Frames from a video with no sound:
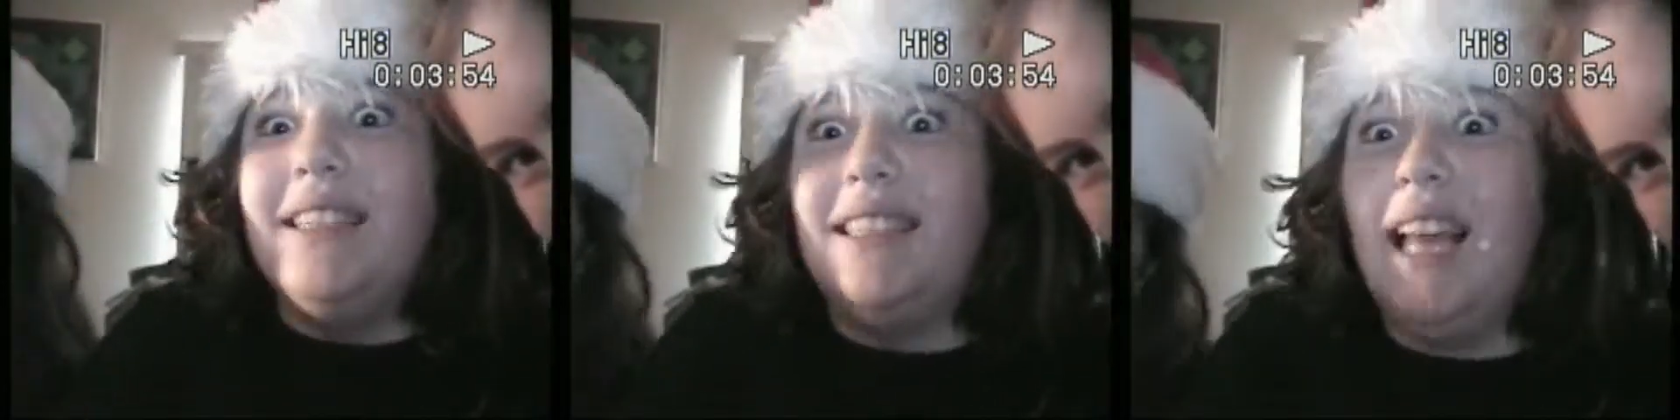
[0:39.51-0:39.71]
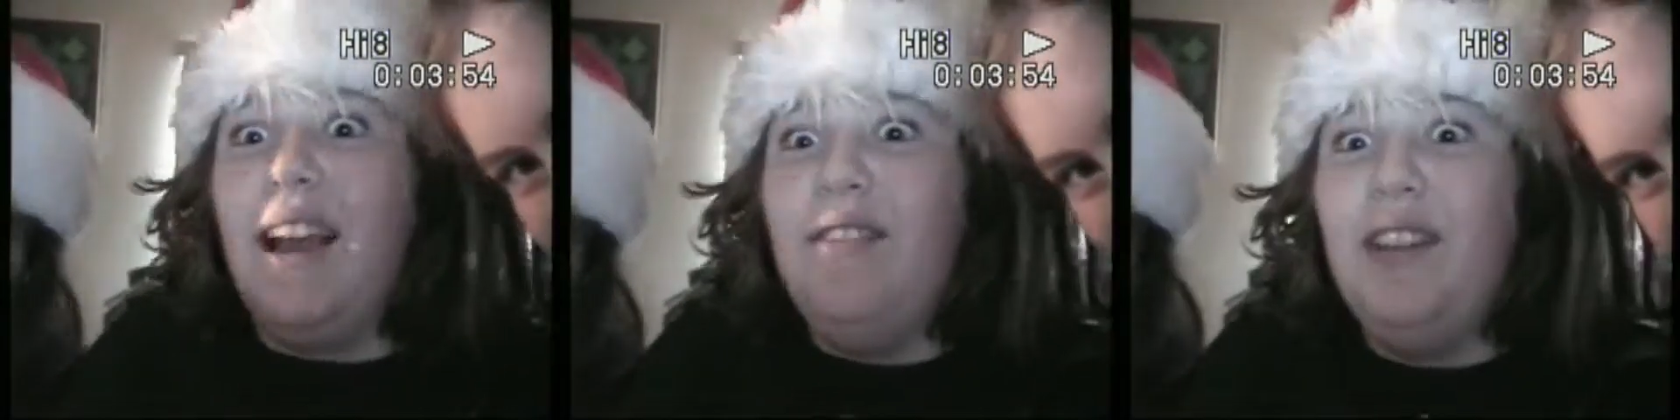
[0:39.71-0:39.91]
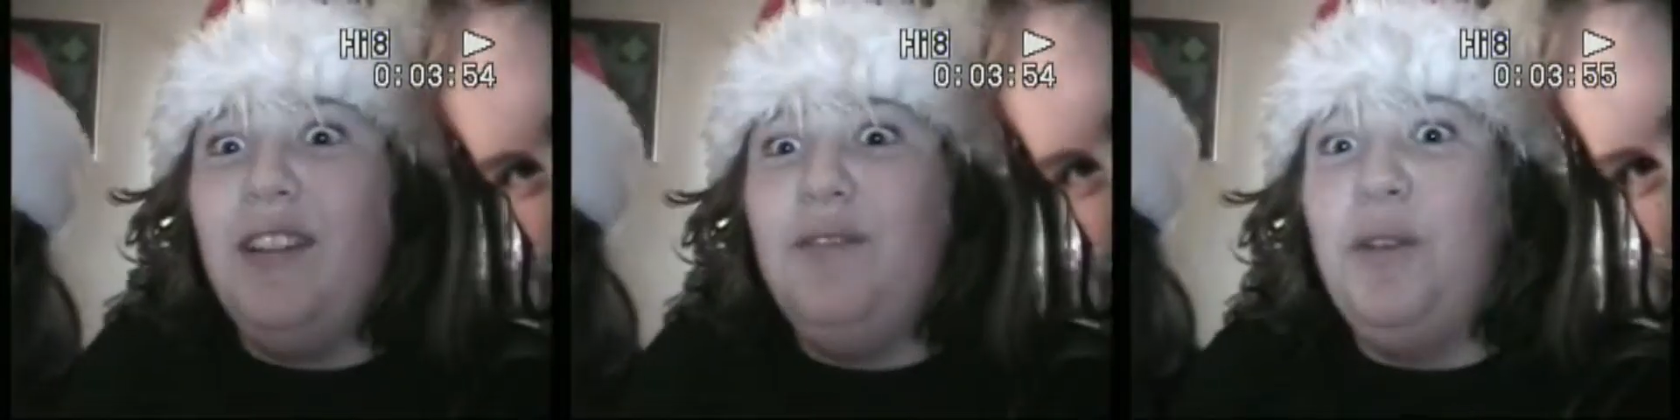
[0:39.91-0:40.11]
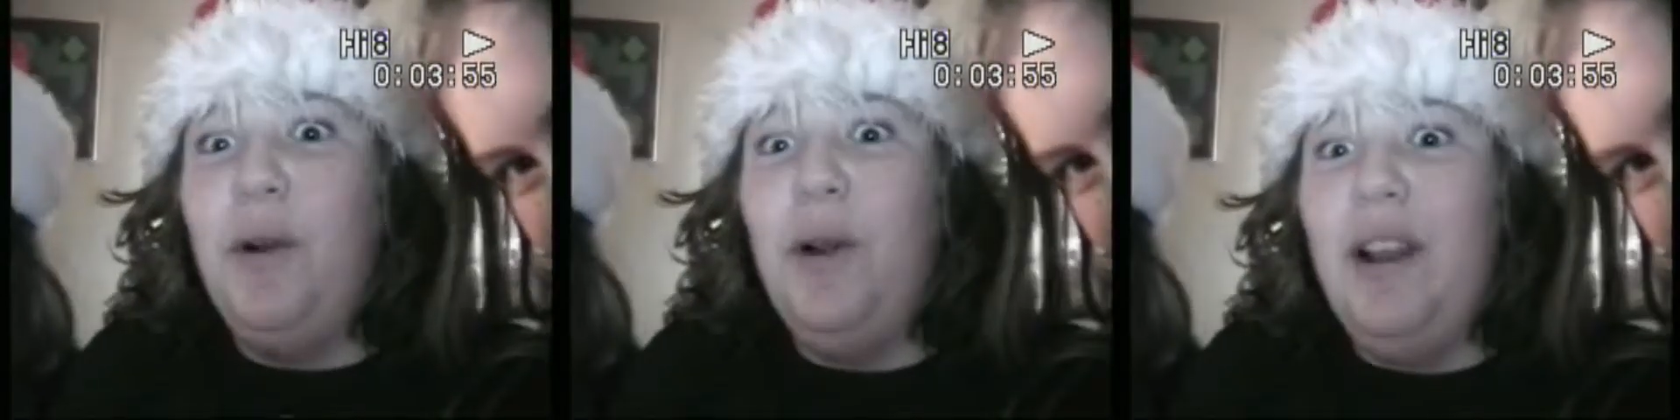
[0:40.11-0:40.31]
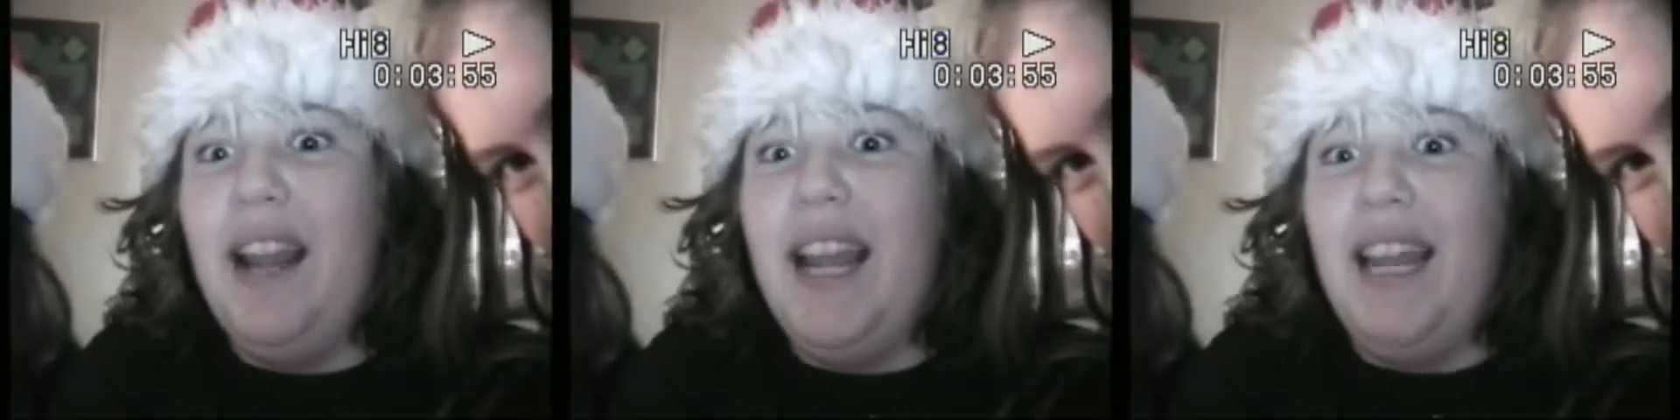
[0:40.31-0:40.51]

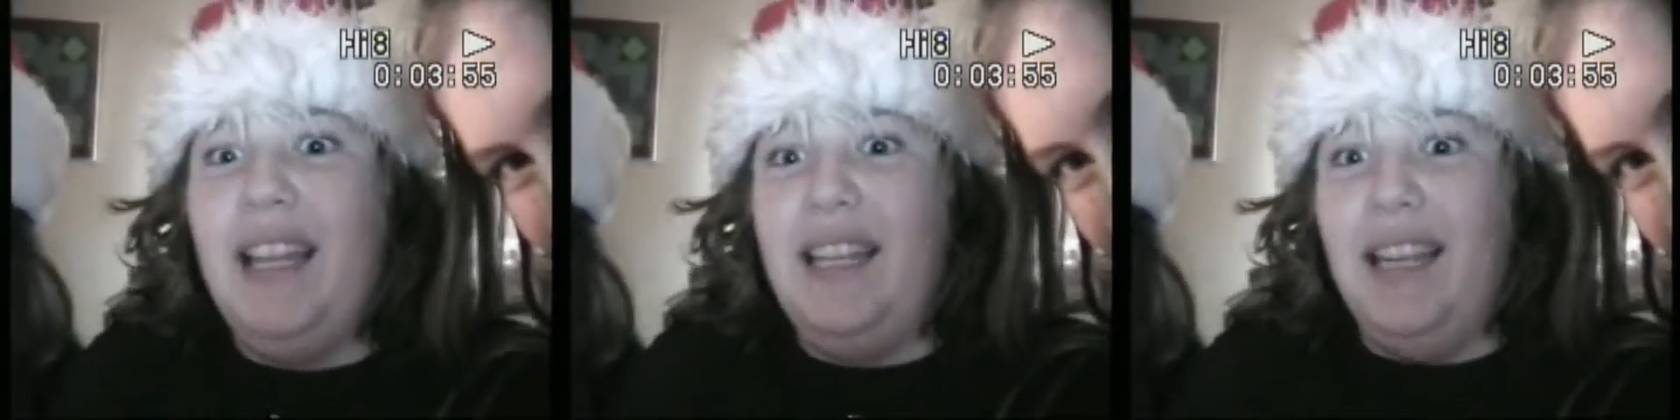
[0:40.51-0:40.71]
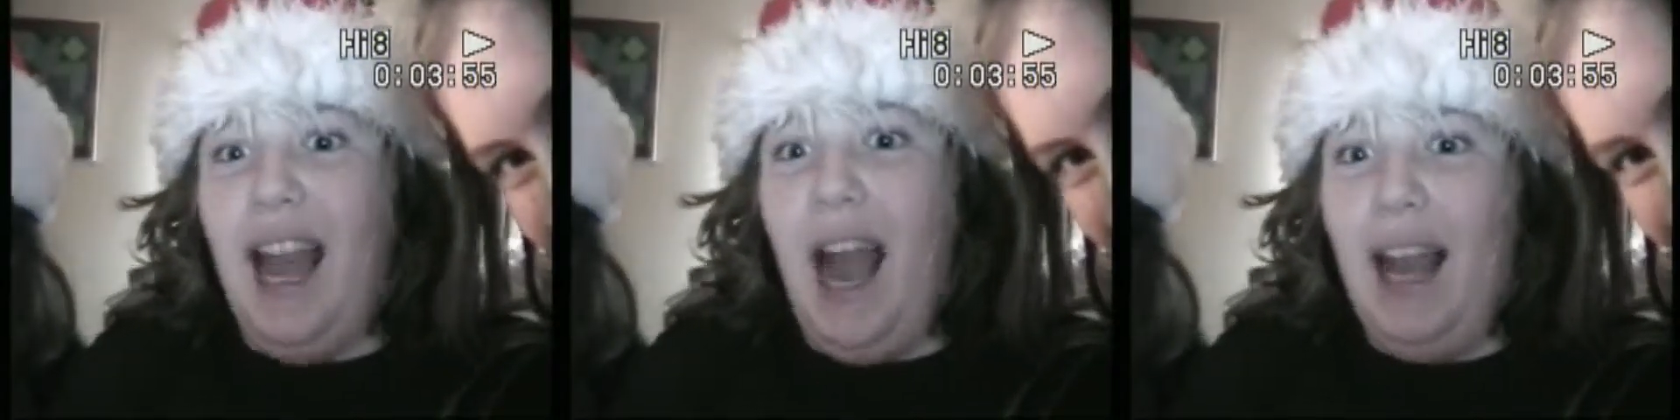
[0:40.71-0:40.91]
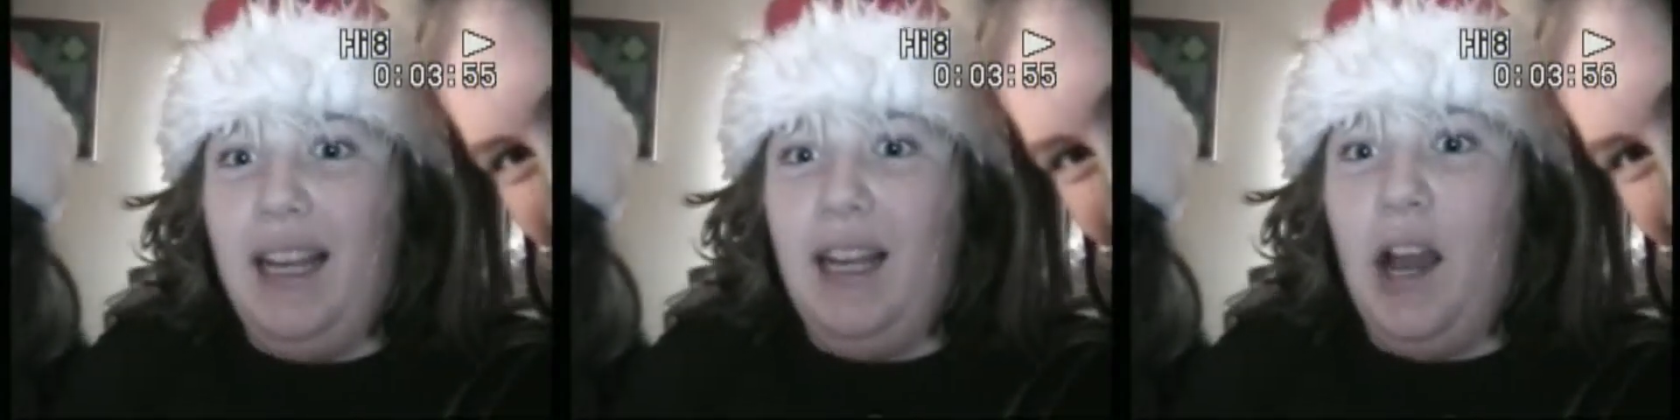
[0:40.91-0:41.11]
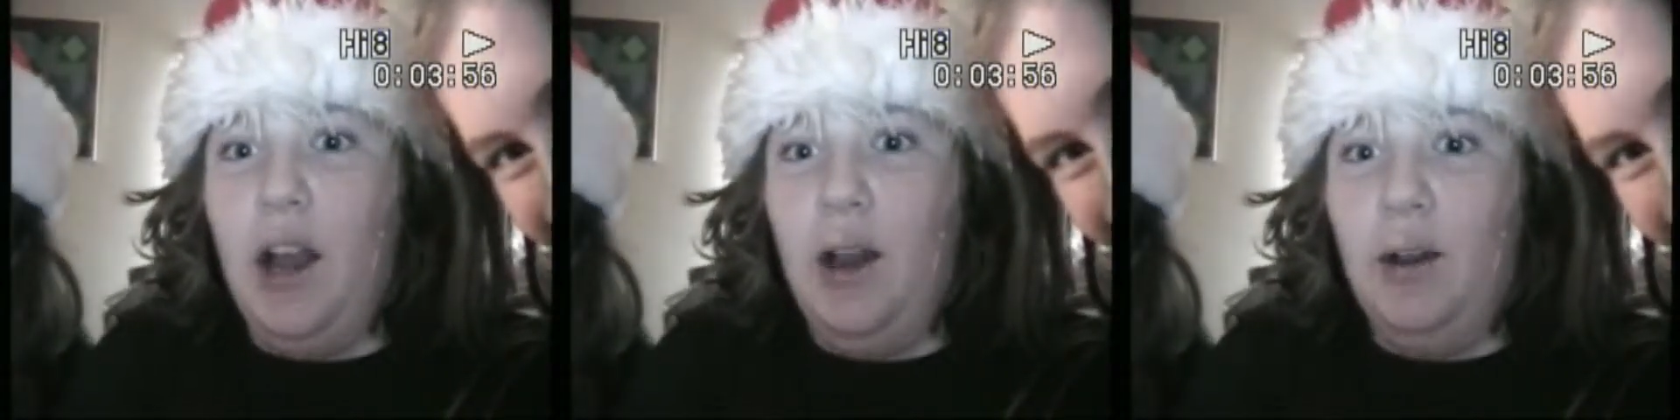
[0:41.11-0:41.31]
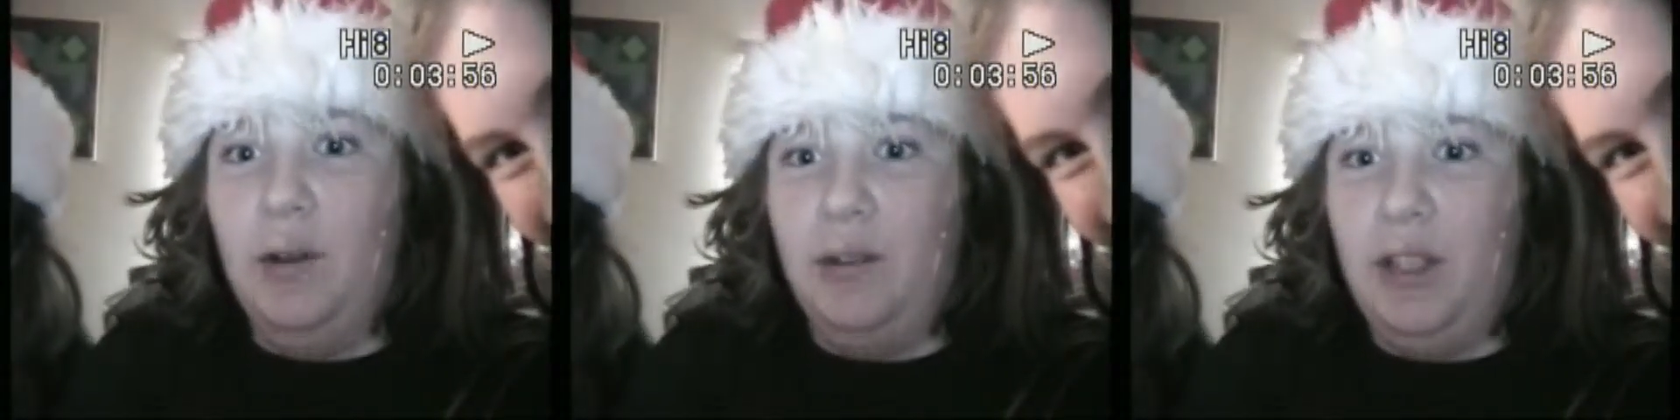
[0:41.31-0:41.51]
748
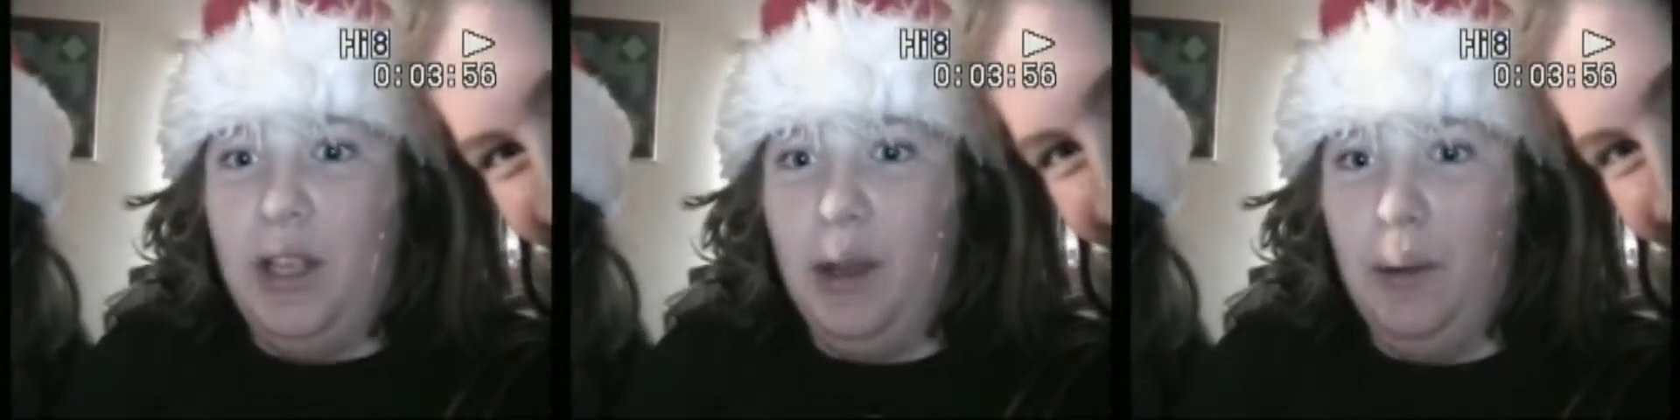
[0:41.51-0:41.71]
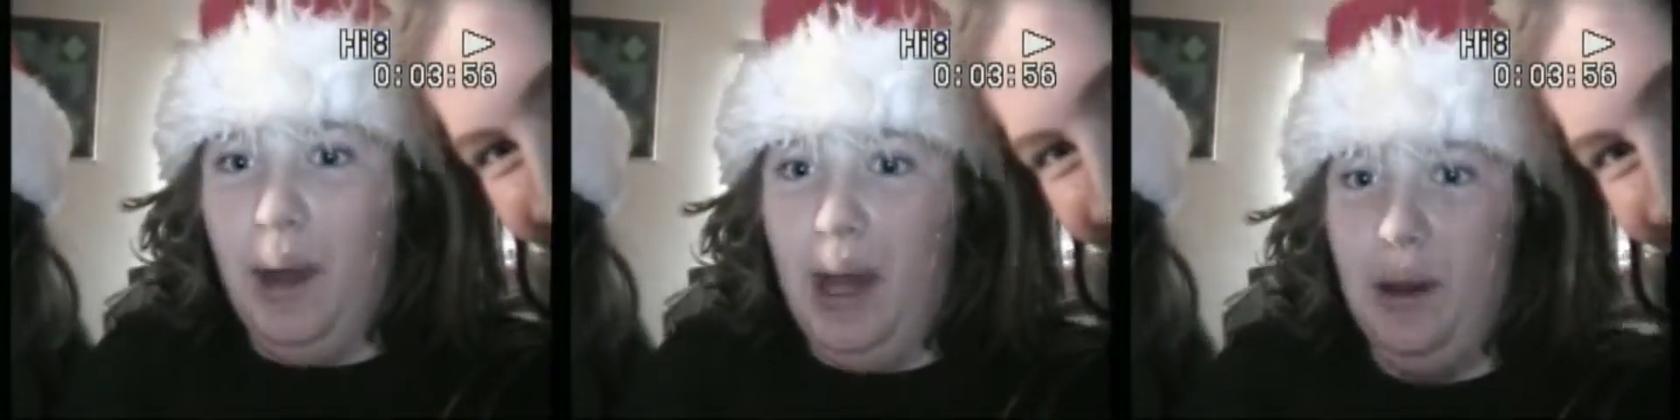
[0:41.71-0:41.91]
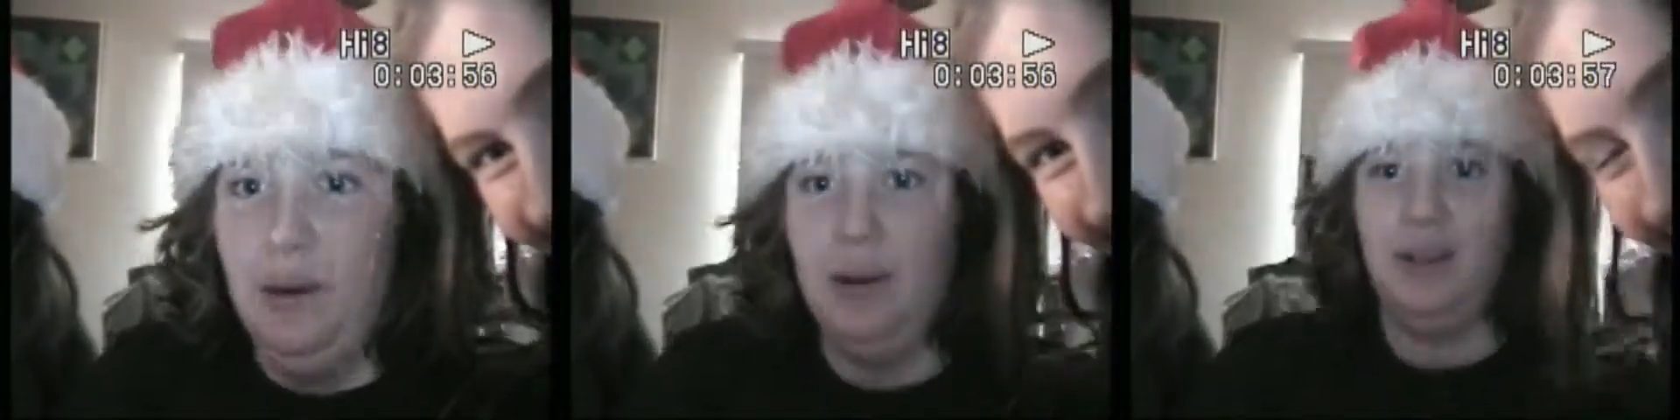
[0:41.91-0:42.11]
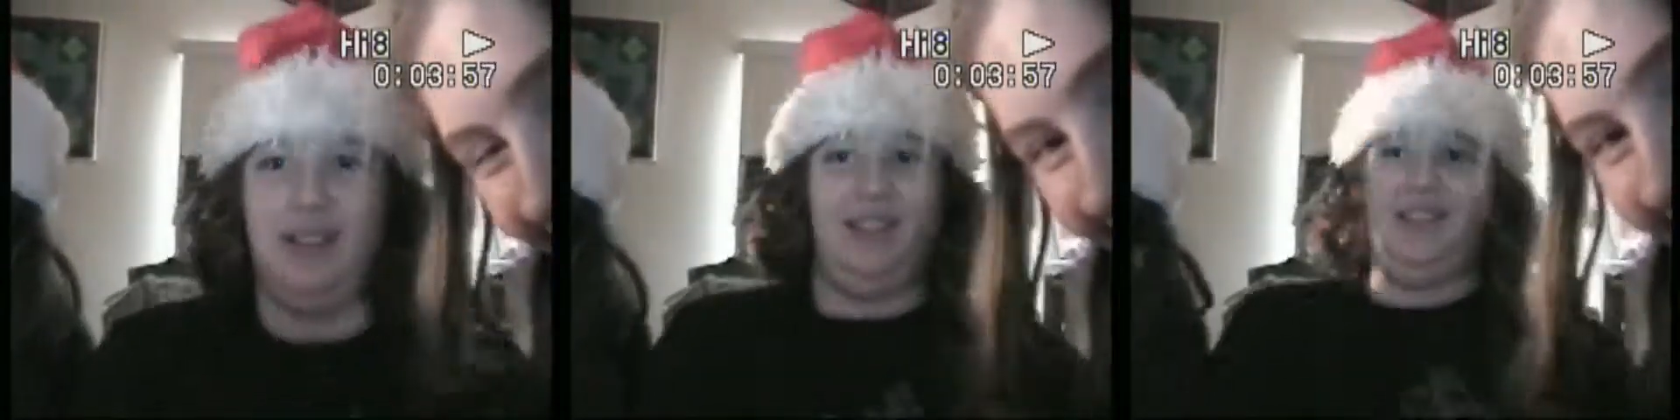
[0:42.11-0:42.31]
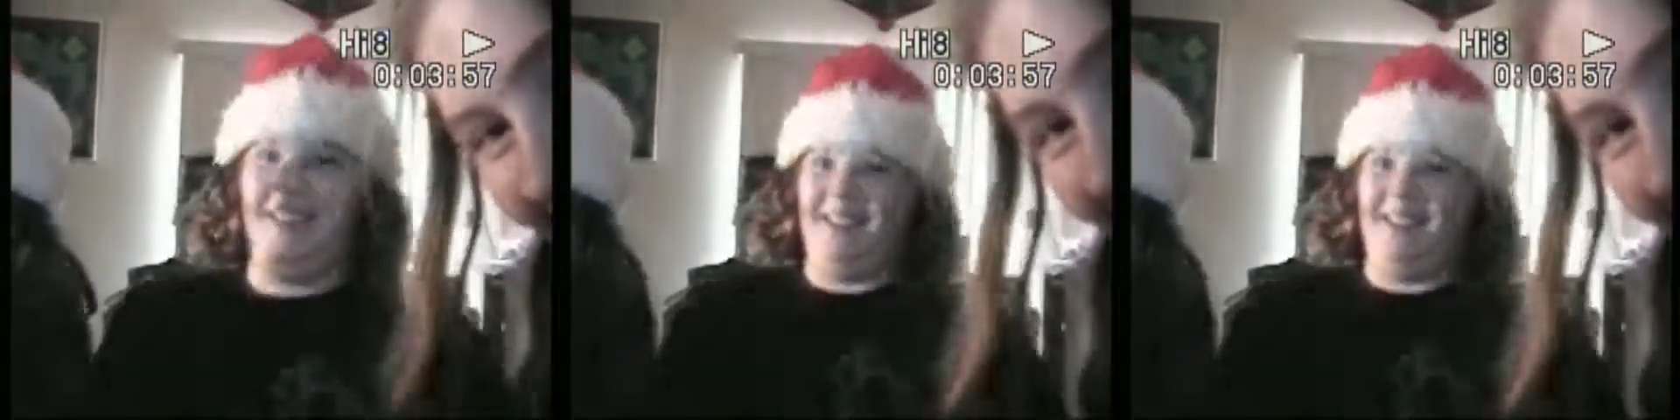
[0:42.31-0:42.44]
9020.